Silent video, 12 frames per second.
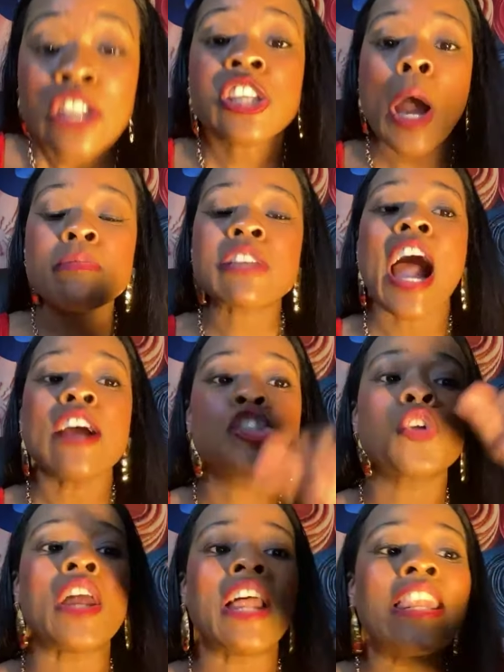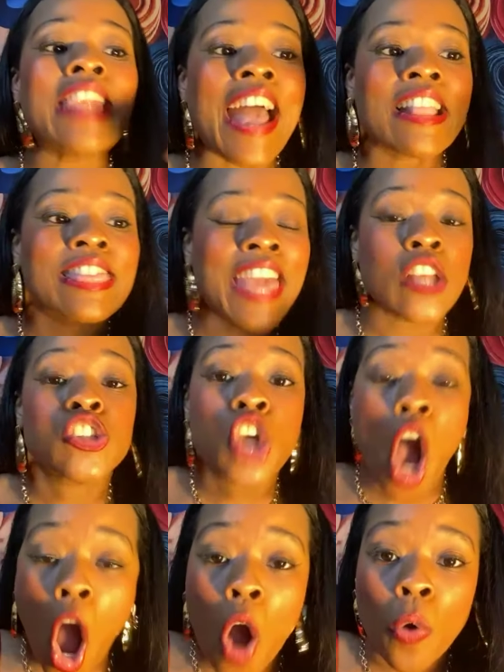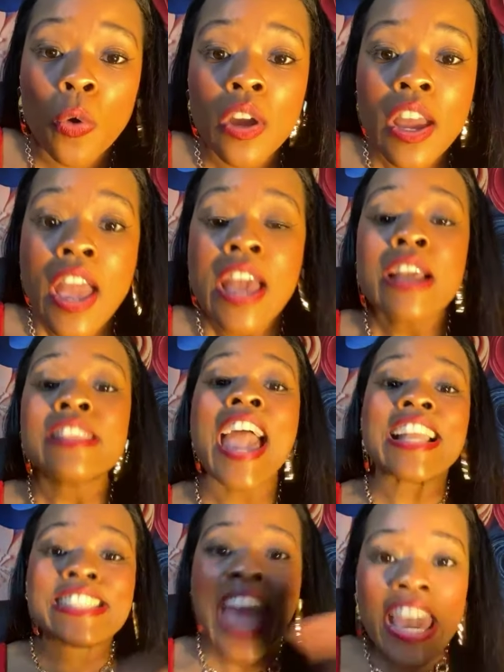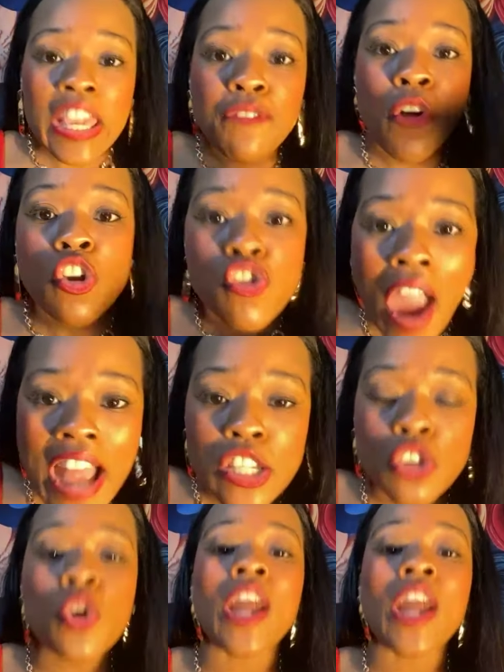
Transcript: Sometimes you gotta let things go they take it for granted.